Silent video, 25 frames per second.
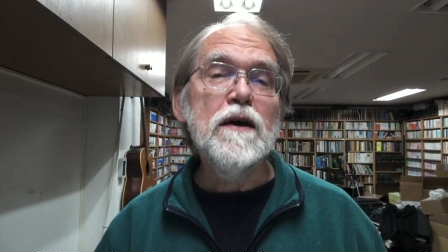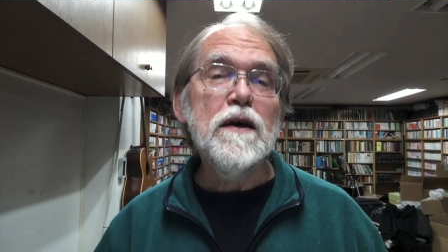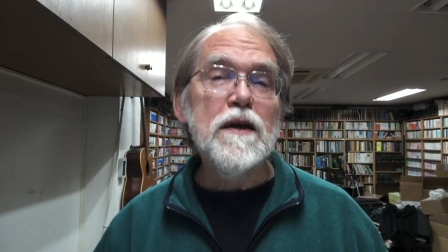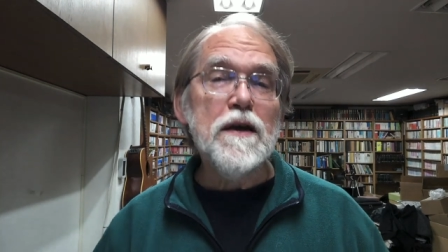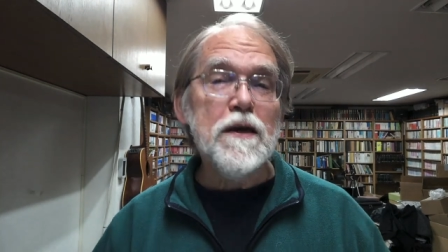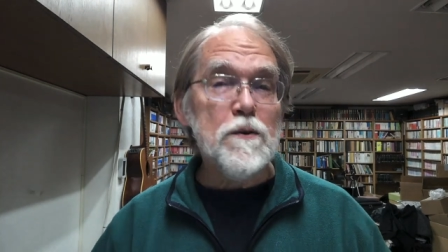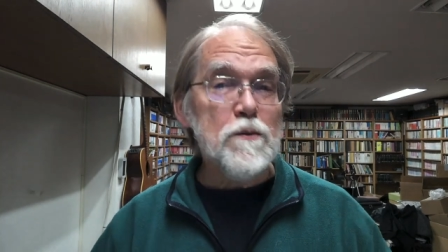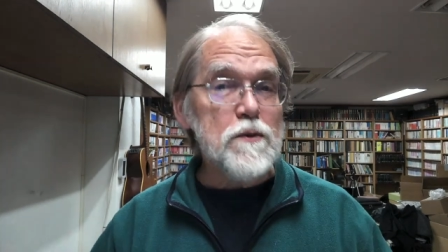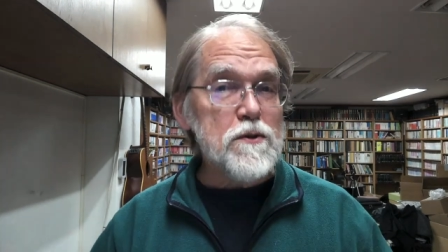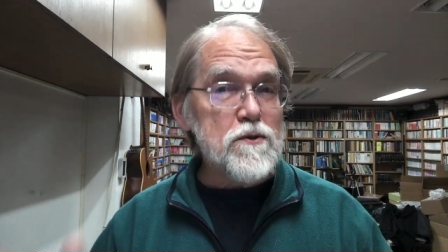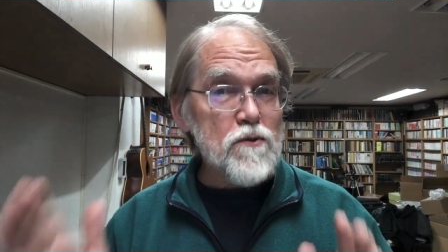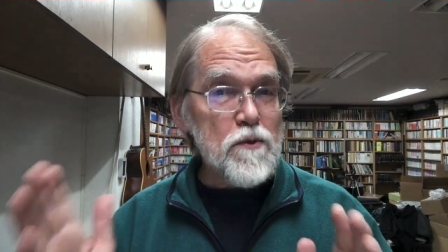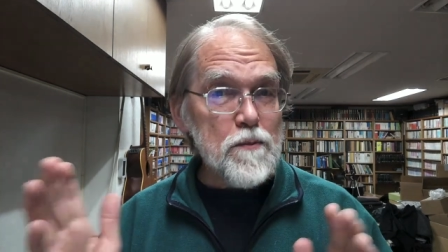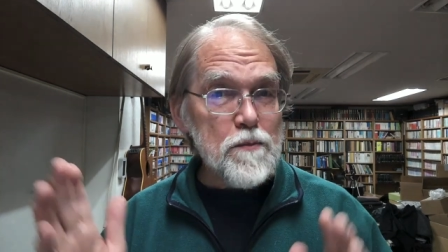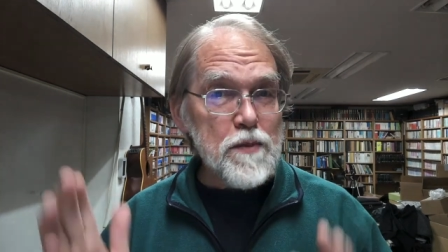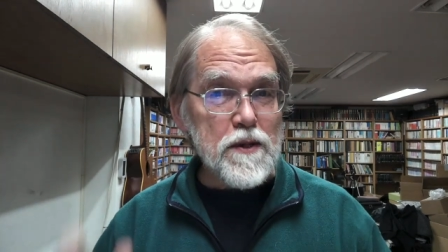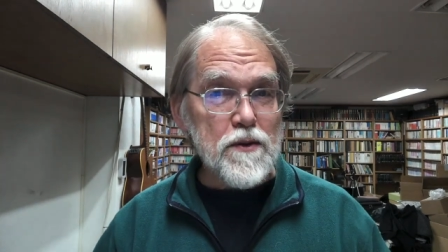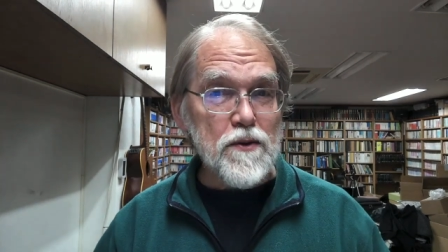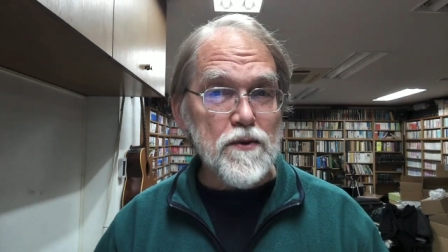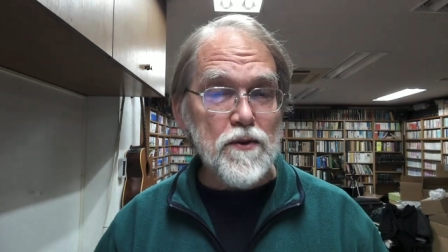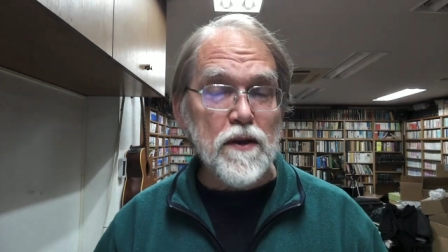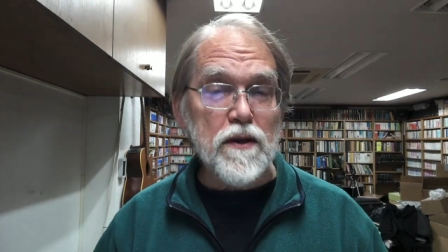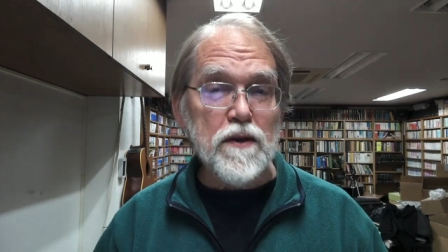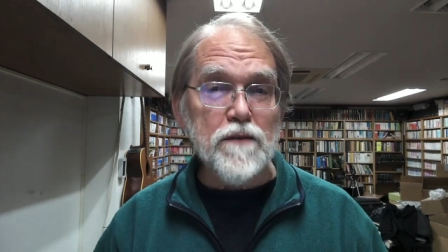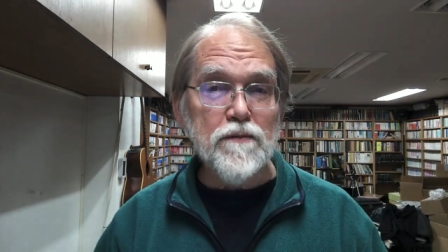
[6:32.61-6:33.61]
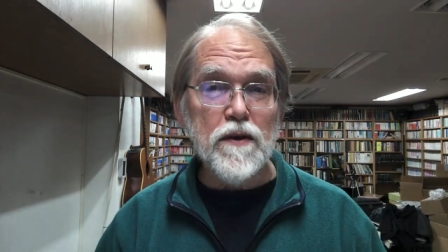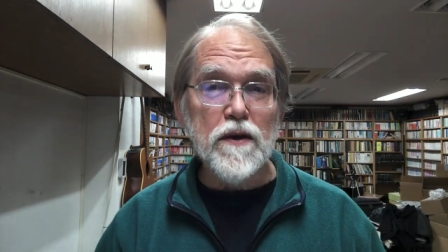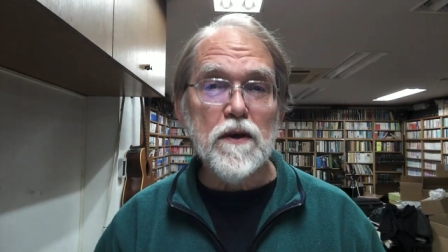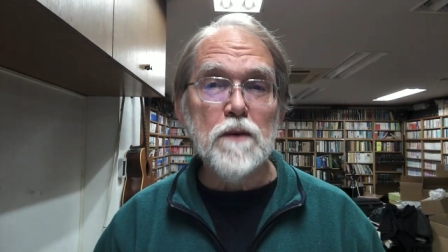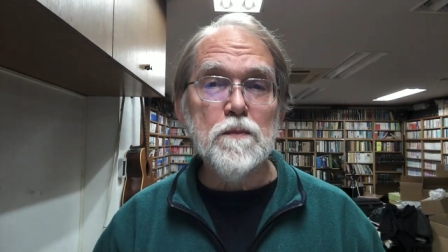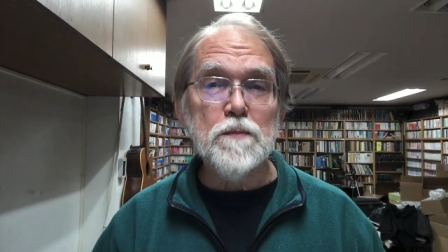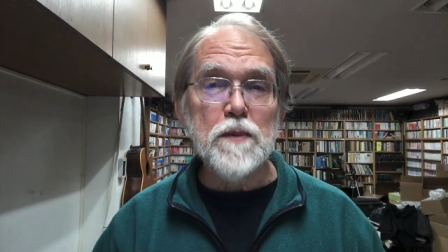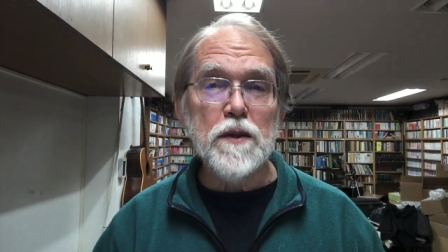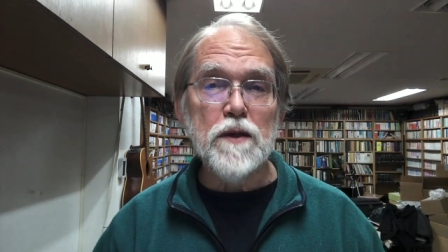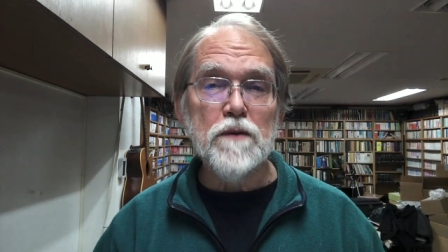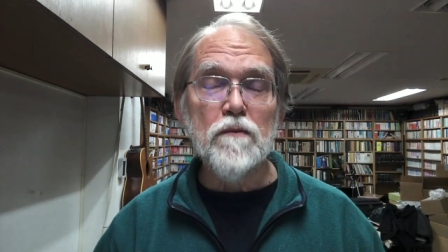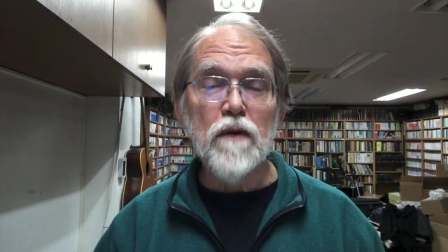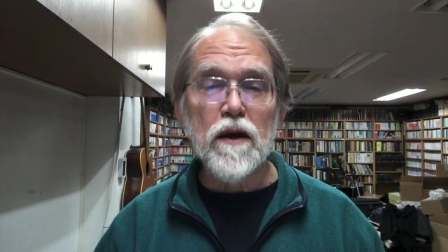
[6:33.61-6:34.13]
in which would be a set of
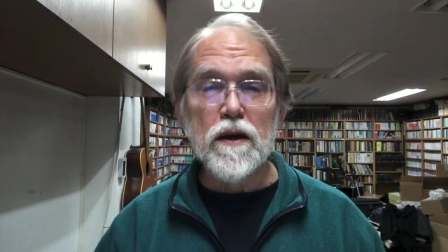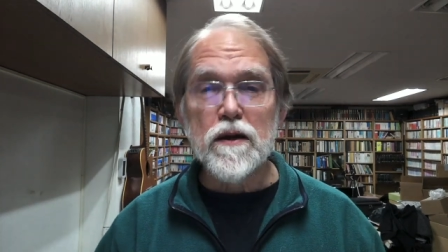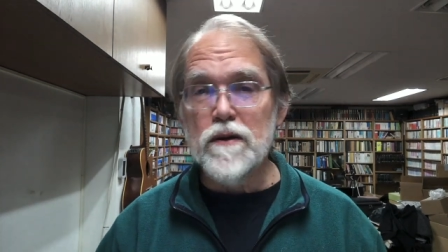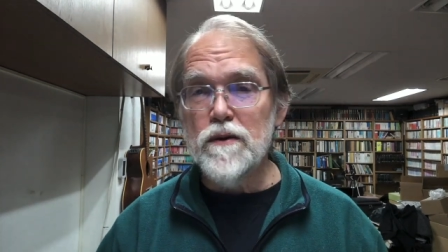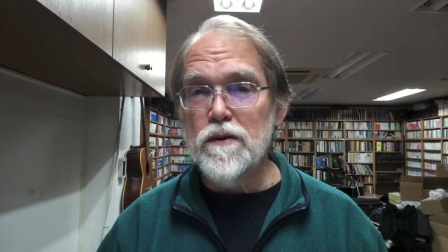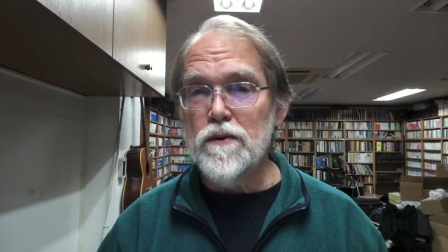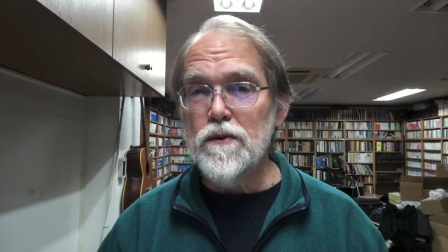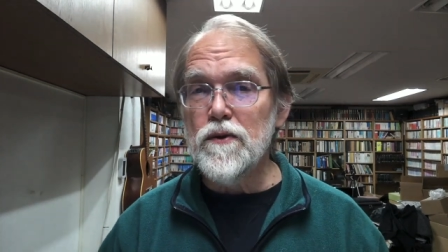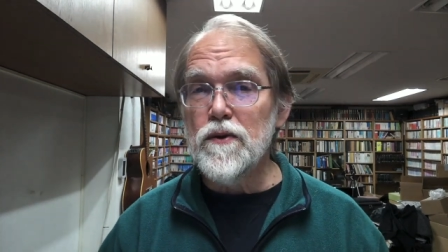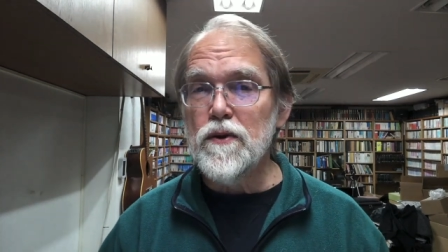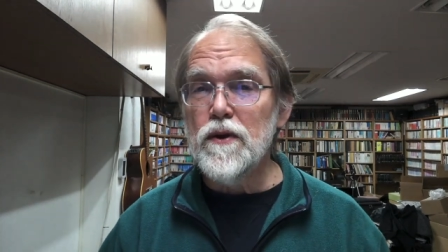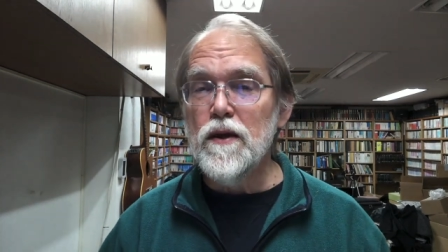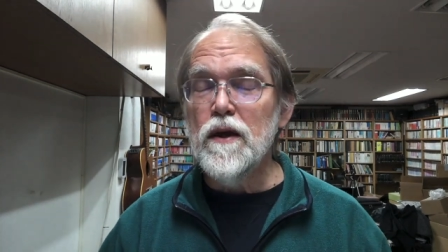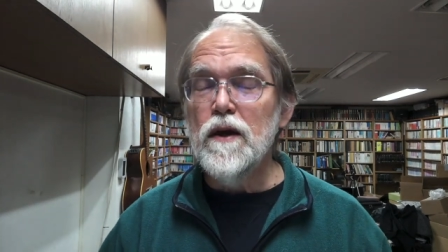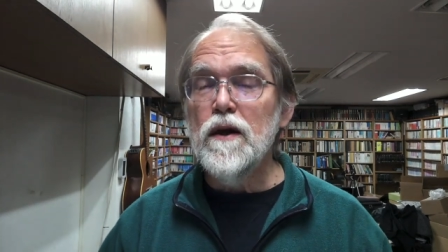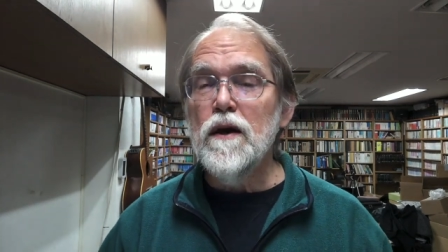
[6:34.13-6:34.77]
LP records